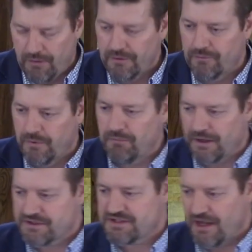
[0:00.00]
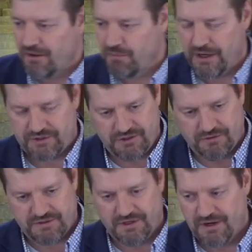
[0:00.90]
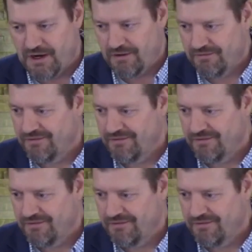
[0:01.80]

we want to celebrate you today.